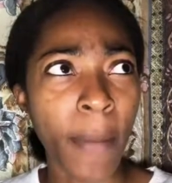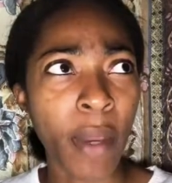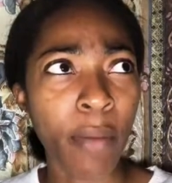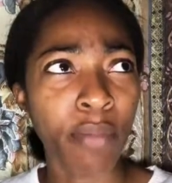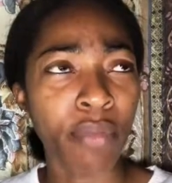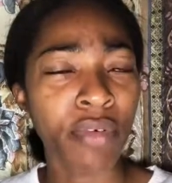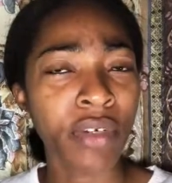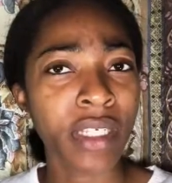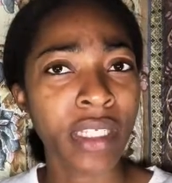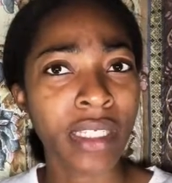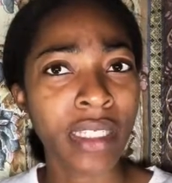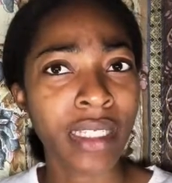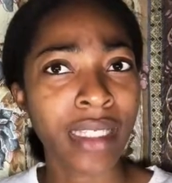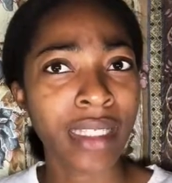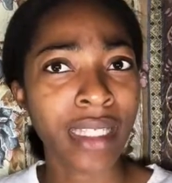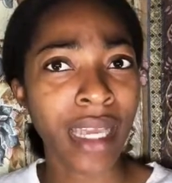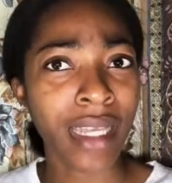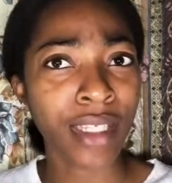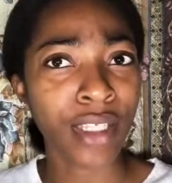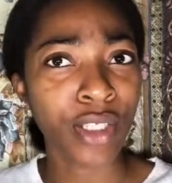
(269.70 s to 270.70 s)

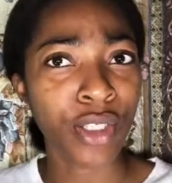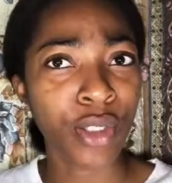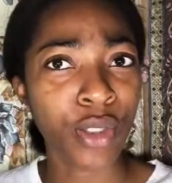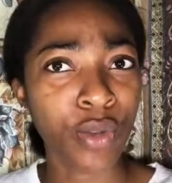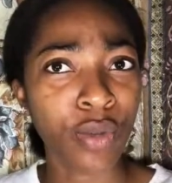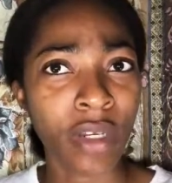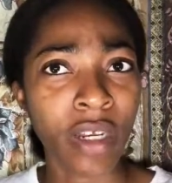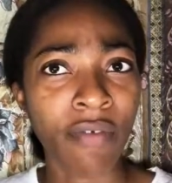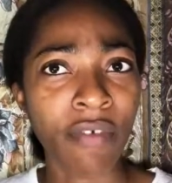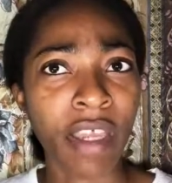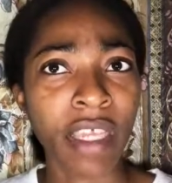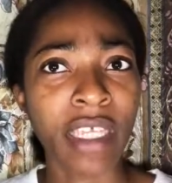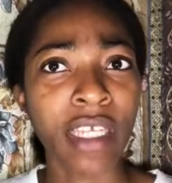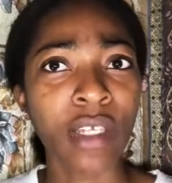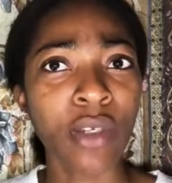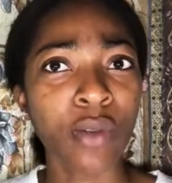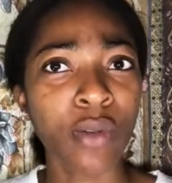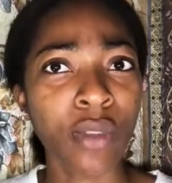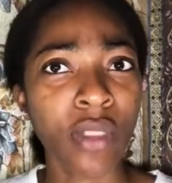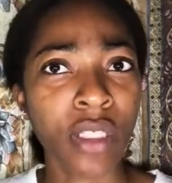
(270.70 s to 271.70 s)
Prince's attitude whenever he
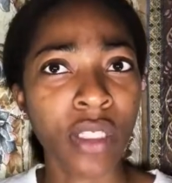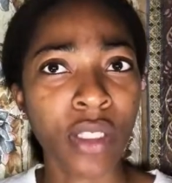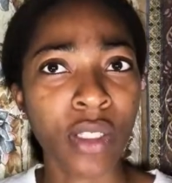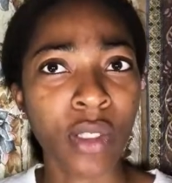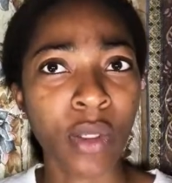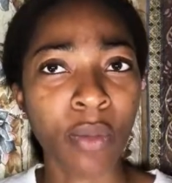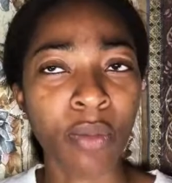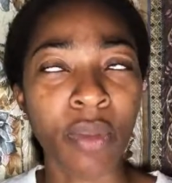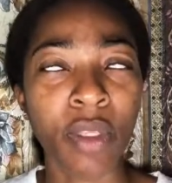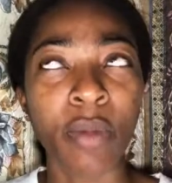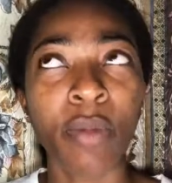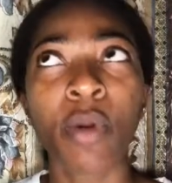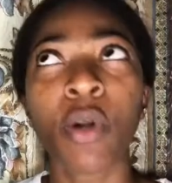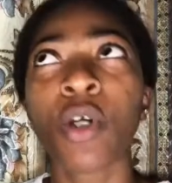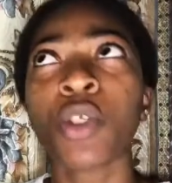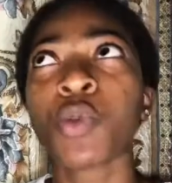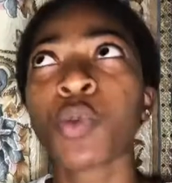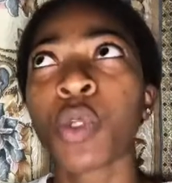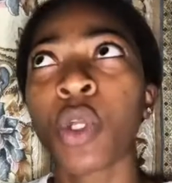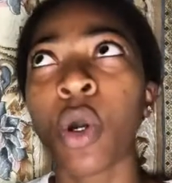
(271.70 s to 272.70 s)
loses something,
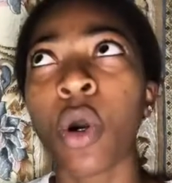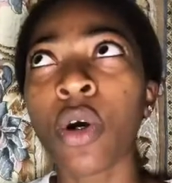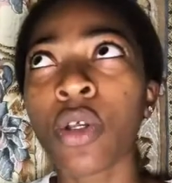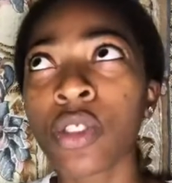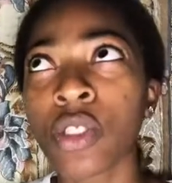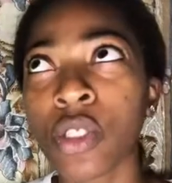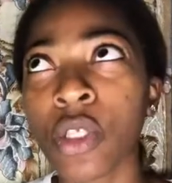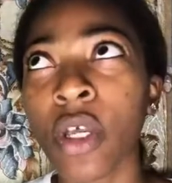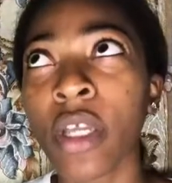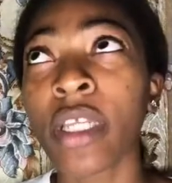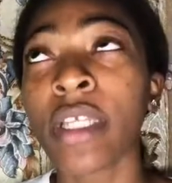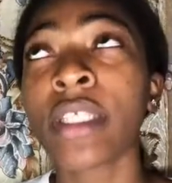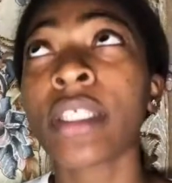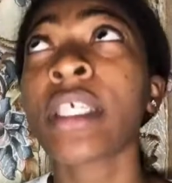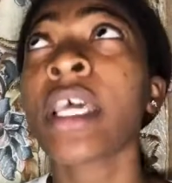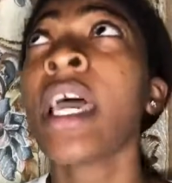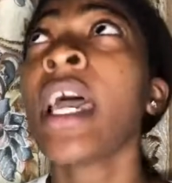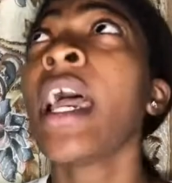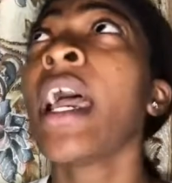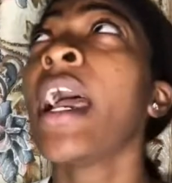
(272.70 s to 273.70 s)
because we all saw it.
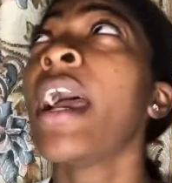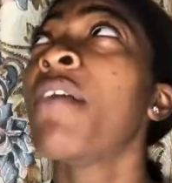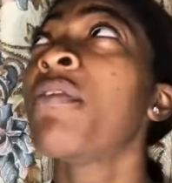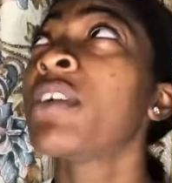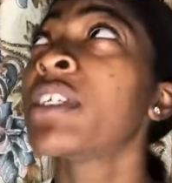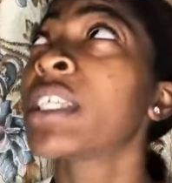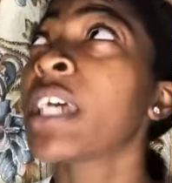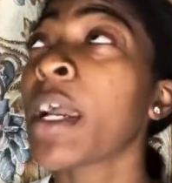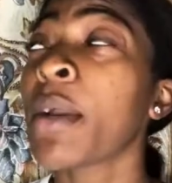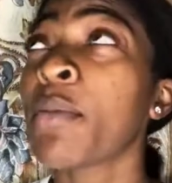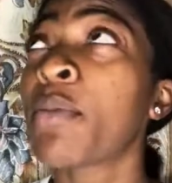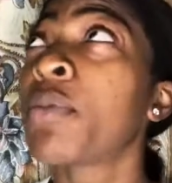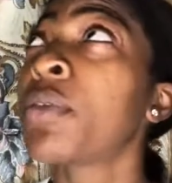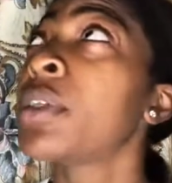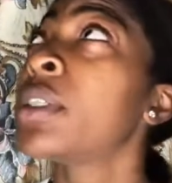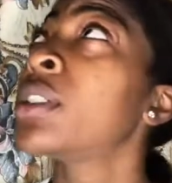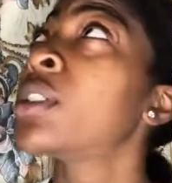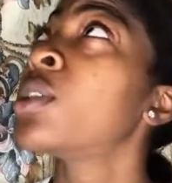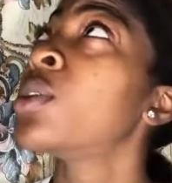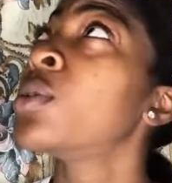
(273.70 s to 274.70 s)
Every time
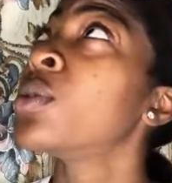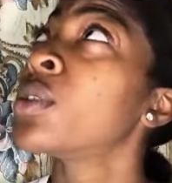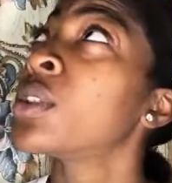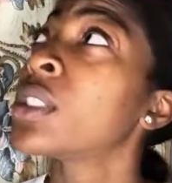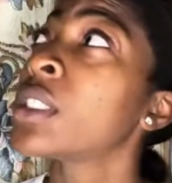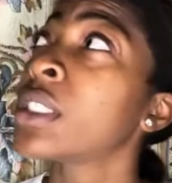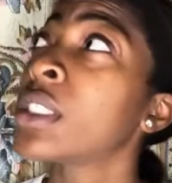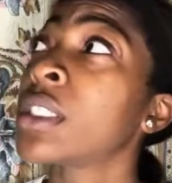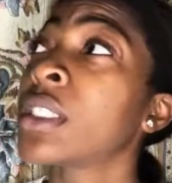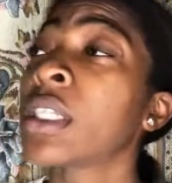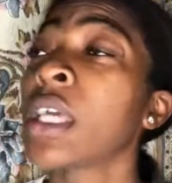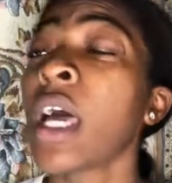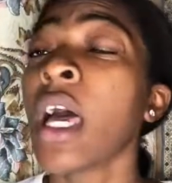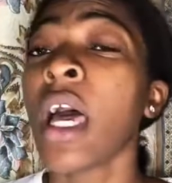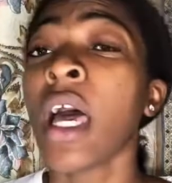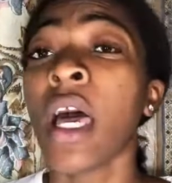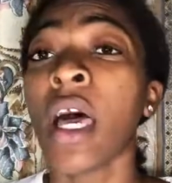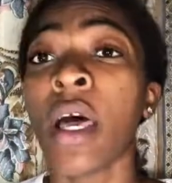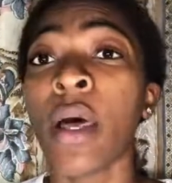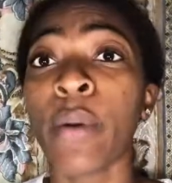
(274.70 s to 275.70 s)
Prince loses
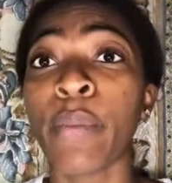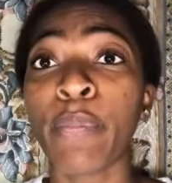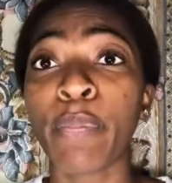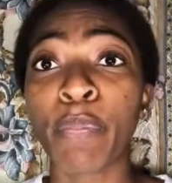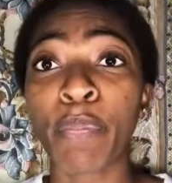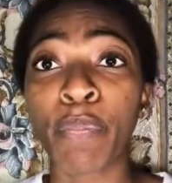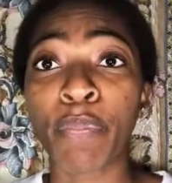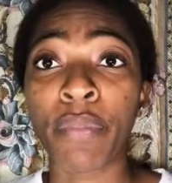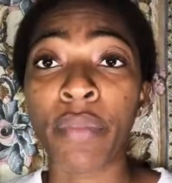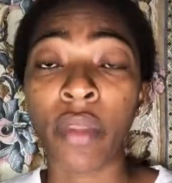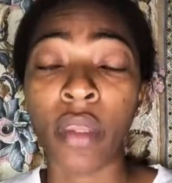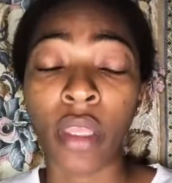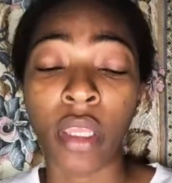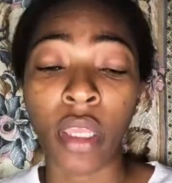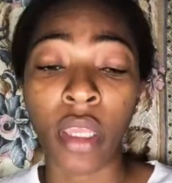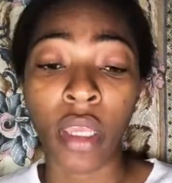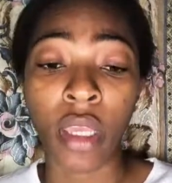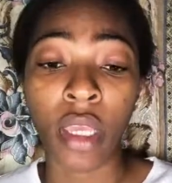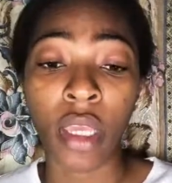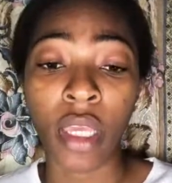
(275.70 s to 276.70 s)

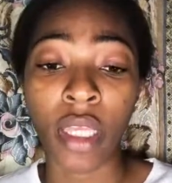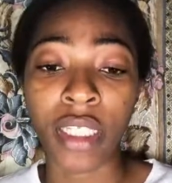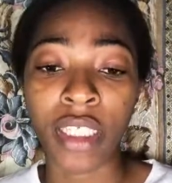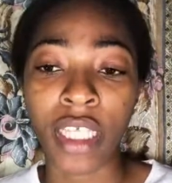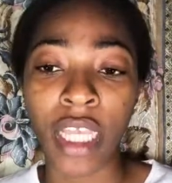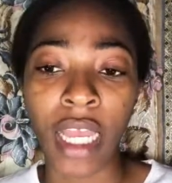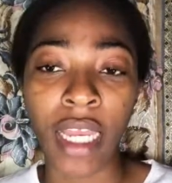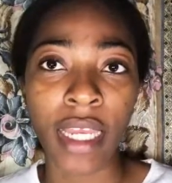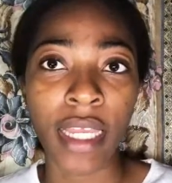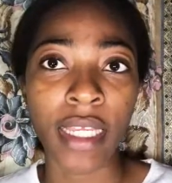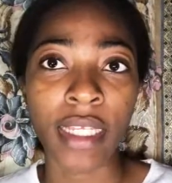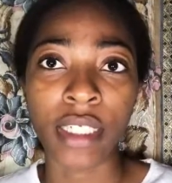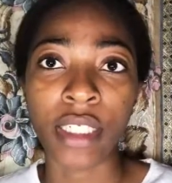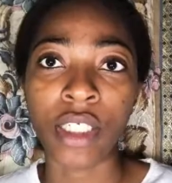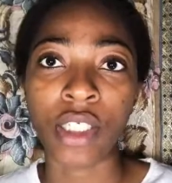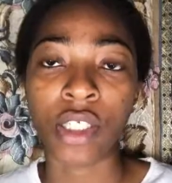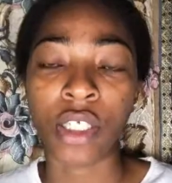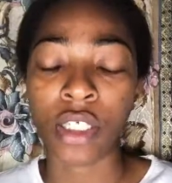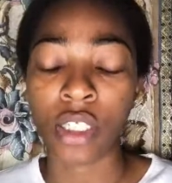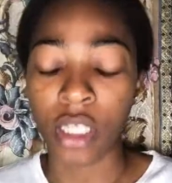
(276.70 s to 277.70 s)
a challenge,
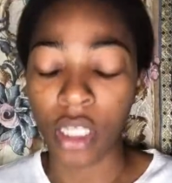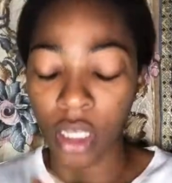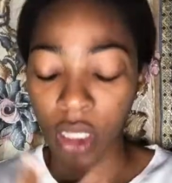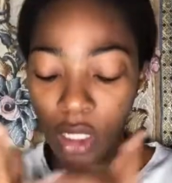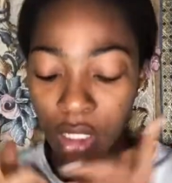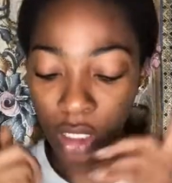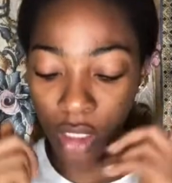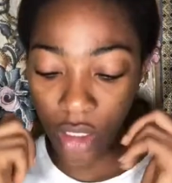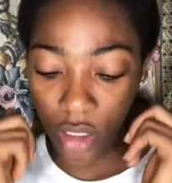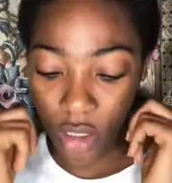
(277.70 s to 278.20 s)
is just like